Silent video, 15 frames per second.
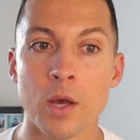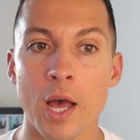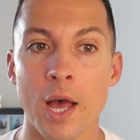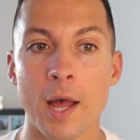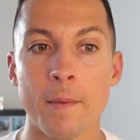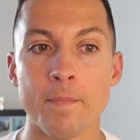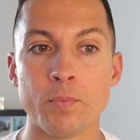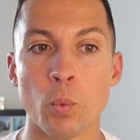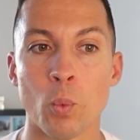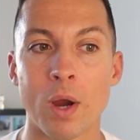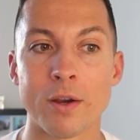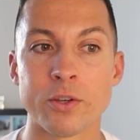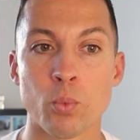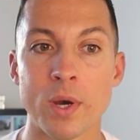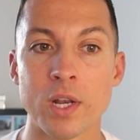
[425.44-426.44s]
Um,
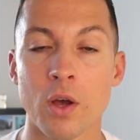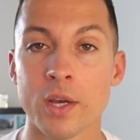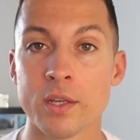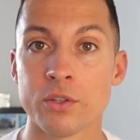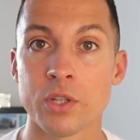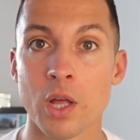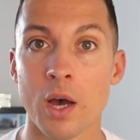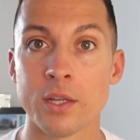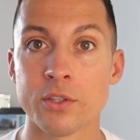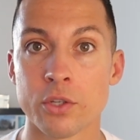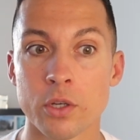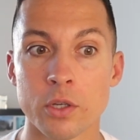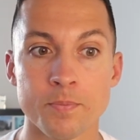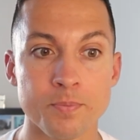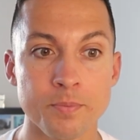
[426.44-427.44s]
whereas when I started
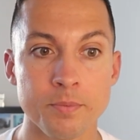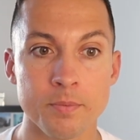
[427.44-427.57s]
to